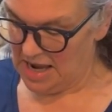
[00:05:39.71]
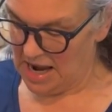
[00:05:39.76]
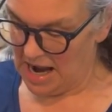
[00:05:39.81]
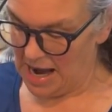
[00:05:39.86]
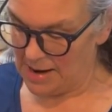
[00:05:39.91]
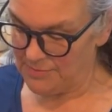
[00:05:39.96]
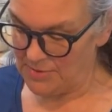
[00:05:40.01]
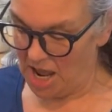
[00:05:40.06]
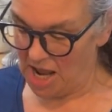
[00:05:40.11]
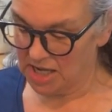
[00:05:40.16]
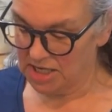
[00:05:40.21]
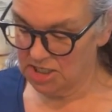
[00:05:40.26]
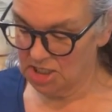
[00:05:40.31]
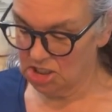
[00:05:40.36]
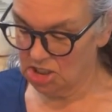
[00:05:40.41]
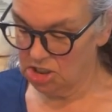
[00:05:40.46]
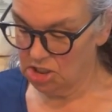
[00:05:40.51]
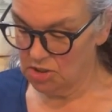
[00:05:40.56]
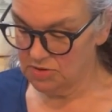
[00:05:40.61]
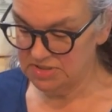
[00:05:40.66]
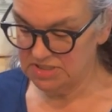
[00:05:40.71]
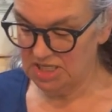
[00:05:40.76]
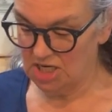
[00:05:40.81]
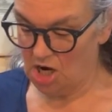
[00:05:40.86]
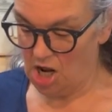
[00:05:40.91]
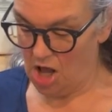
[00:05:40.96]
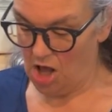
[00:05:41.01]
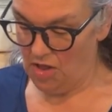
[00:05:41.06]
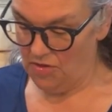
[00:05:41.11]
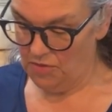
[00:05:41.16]
I'm not gonna close it
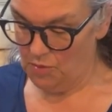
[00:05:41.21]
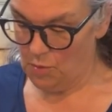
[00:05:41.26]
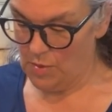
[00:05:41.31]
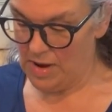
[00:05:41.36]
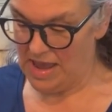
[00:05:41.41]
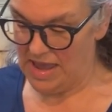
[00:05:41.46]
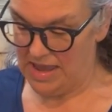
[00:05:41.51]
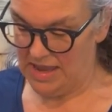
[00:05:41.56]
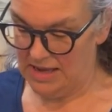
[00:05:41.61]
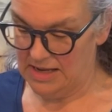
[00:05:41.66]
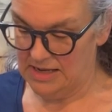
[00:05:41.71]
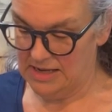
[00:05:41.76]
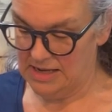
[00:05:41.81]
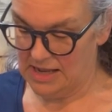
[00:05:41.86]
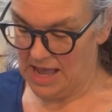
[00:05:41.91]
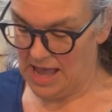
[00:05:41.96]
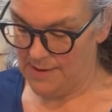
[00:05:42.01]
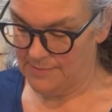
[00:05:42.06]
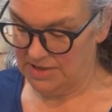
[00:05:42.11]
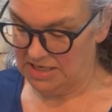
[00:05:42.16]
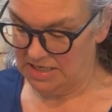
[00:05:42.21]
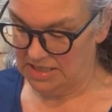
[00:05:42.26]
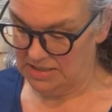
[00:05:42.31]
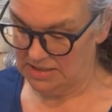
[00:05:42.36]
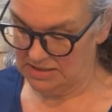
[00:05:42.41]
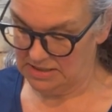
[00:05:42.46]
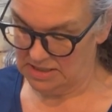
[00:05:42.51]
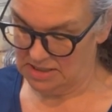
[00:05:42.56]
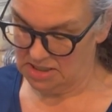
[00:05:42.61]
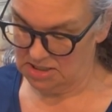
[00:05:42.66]
all the way. I'm
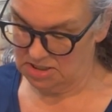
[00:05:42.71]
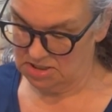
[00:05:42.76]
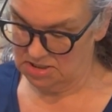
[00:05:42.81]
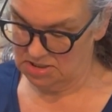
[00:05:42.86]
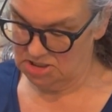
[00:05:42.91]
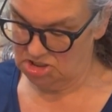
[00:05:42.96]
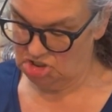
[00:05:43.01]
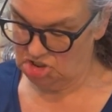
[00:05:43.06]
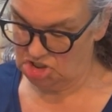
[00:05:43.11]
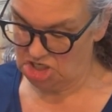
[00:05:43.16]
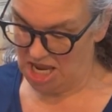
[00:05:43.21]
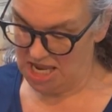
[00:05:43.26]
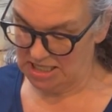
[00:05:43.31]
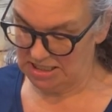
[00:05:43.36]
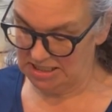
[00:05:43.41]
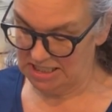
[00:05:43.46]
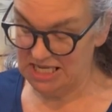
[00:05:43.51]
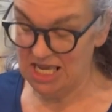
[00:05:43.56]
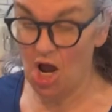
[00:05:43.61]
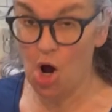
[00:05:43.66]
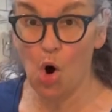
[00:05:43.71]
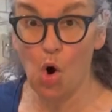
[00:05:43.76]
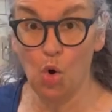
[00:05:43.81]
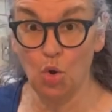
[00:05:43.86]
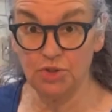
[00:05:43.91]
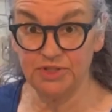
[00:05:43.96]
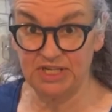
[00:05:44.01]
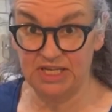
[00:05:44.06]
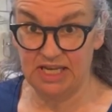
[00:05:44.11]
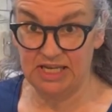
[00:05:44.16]
gonna gently
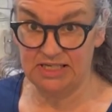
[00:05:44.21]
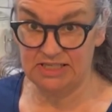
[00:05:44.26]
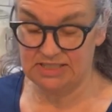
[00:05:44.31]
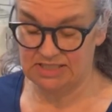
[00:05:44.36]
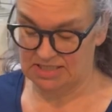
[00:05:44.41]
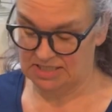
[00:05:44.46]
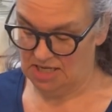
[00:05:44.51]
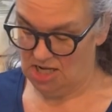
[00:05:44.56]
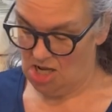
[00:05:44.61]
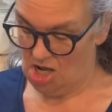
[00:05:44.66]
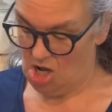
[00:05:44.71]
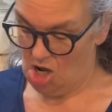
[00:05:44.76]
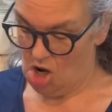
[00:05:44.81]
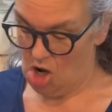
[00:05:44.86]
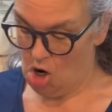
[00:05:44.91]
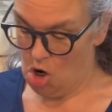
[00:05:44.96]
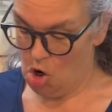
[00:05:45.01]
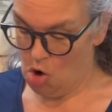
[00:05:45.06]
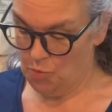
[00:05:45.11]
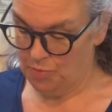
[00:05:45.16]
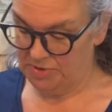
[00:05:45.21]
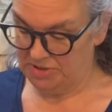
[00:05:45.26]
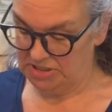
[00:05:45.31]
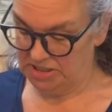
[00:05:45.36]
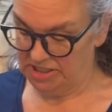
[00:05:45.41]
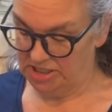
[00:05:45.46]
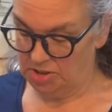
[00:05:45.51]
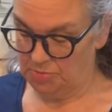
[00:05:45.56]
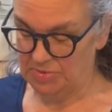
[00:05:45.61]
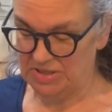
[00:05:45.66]
hold it open a
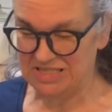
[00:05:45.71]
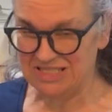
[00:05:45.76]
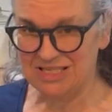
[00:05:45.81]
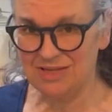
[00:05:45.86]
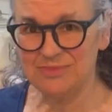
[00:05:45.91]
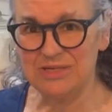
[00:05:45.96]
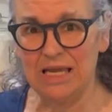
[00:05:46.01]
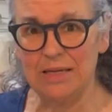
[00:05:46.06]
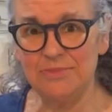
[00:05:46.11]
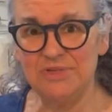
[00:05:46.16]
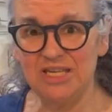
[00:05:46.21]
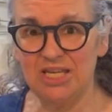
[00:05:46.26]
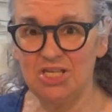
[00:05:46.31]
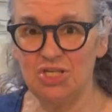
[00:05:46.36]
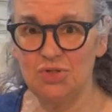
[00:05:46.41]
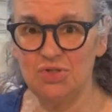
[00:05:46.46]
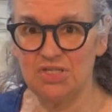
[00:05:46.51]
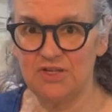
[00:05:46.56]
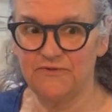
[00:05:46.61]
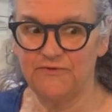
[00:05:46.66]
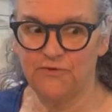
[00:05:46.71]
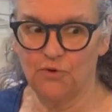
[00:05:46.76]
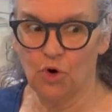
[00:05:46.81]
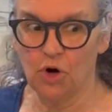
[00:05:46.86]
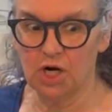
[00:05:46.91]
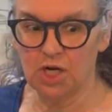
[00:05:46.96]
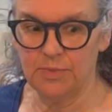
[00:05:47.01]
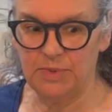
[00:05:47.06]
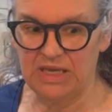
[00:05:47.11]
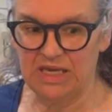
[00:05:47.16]
little bit. Sometimes I use a
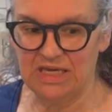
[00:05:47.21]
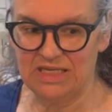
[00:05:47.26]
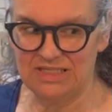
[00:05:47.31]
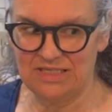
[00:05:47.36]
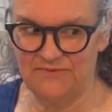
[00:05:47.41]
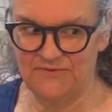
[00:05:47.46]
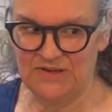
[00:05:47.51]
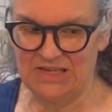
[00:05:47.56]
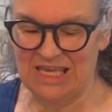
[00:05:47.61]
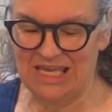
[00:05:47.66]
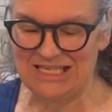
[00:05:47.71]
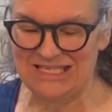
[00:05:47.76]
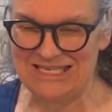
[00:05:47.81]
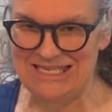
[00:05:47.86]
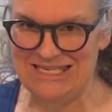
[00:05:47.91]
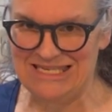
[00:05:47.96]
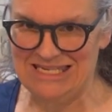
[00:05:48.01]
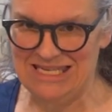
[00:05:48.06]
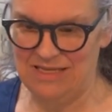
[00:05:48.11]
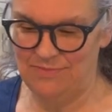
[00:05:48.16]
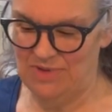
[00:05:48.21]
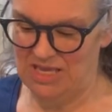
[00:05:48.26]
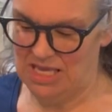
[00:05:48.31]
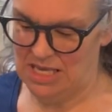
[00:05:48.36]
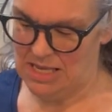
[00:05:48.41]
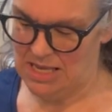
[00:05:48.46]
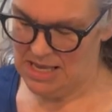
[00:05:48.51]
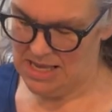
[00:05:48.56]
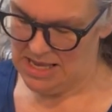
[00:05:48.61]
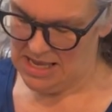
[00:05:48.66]
fork because if it gets
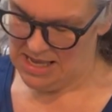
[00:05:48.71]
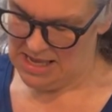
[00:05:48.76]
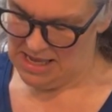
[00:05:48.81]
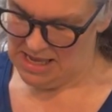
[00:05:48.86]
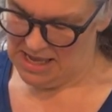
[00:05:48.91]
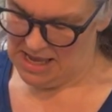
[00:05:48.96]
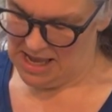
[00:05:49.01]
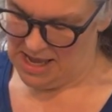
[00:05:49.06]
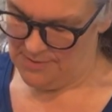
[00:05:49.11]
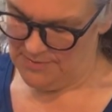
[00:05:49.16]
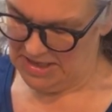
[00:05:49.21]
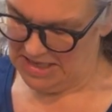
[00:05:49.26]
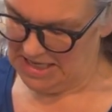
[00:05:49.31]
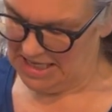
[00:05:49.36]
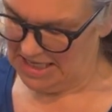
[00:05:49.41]
steamy, um, it